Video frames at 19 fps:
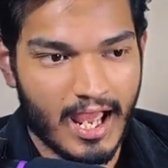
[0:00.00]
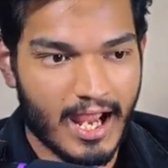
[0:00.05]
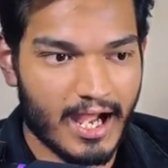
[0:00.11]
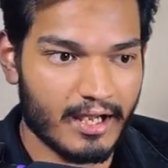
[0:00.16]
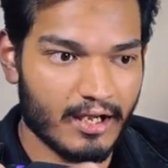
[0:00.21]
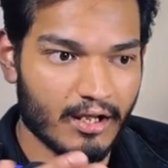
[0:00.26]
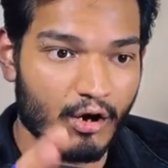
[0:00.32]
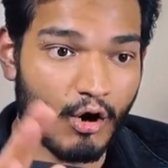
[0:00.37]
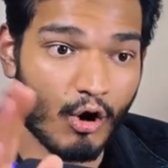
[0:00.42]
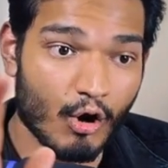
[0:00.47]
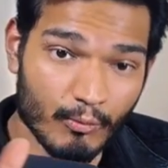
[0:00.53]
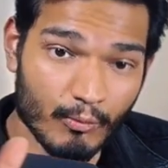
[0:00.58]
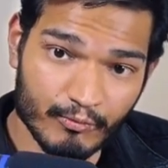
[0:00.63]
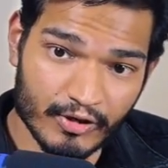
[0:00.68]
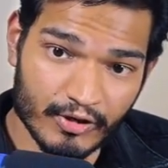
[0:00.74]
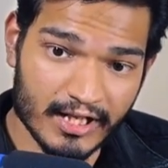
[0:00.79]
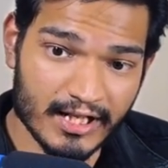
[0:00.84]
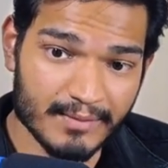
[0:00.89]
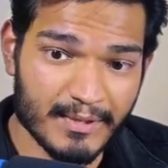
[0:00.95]
And
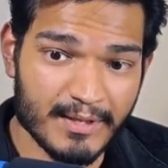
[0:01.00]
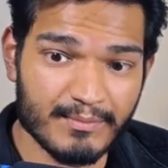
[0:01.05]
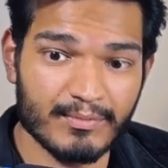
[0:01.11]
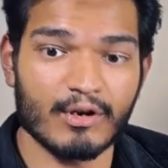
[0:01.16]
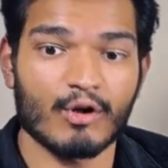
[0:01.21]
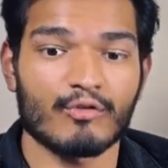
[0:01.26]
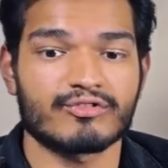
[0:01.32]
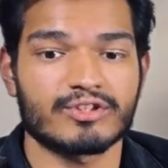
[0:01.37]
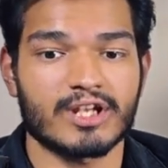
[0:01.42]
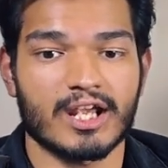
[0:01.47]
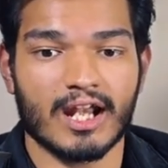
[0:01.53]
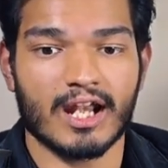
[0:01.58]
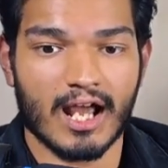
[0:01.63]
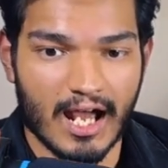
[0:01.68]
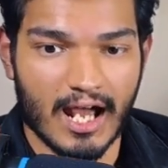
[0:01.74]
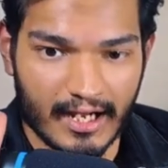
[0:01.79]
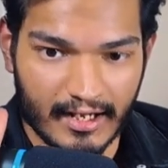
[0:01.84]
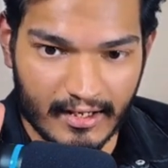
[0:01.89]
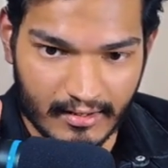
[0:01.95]
hopefully the people of
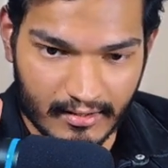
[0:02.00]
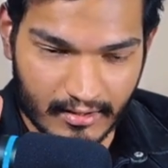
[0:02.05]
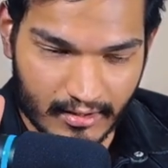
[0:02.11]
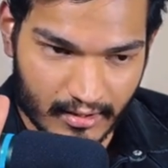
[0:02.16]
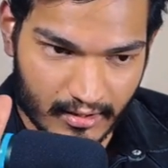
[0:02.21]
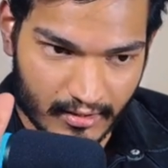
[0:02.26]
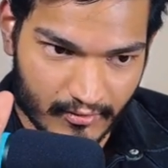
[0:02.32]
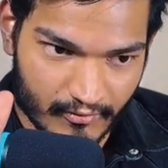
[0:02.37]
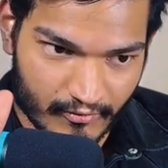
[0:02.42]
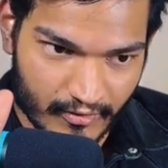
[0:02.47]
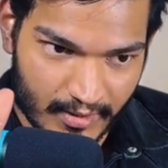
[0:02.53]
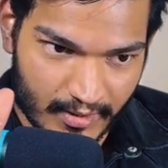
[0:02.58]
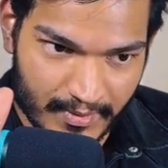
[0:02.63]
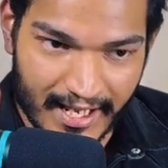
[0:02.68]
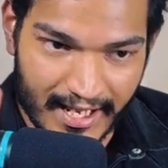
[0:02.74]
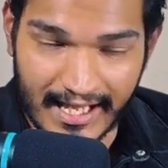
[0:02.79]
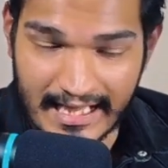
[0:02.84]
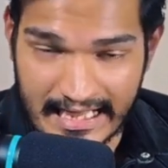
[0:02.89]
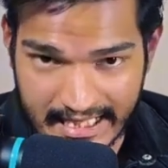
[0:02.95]
China will
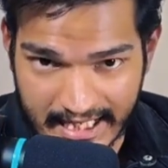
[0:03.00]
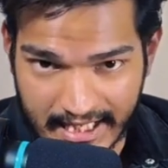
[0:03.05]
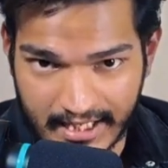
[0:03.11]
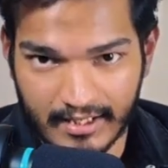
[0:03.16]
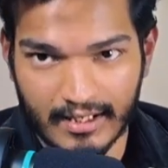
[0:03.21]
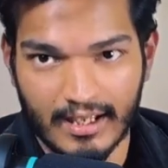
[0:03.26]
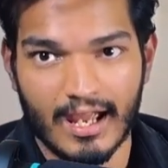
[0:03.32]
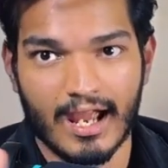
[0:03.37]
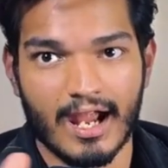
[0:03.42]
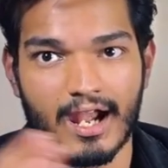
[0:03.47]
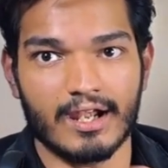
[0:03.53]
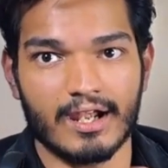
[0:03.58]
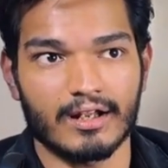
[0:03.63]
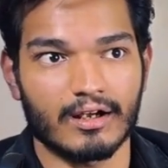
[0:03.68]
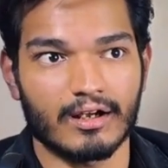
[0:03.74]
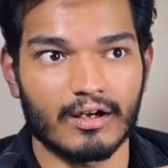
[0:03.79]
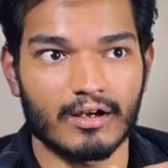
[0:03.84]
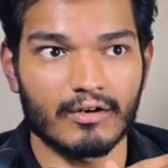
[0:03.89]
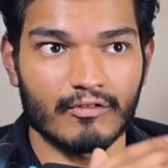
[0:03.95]
be healthy and
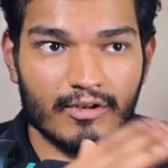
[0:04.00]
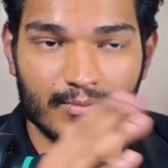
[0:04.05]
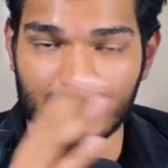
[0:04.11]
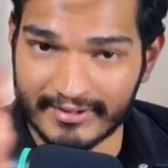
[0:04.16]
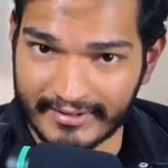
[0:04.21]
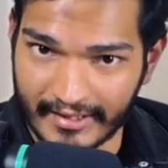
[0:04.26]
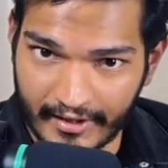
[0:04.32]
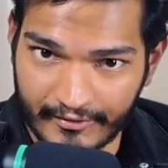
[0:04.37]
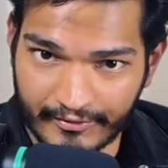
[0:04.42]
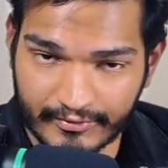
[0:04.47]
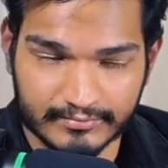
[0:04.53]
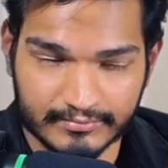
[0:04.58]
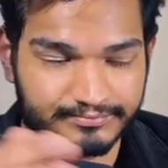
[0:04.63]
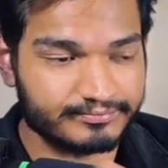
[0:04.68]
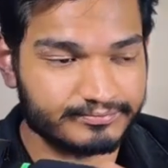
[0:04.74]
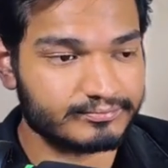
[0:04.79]
will be safe.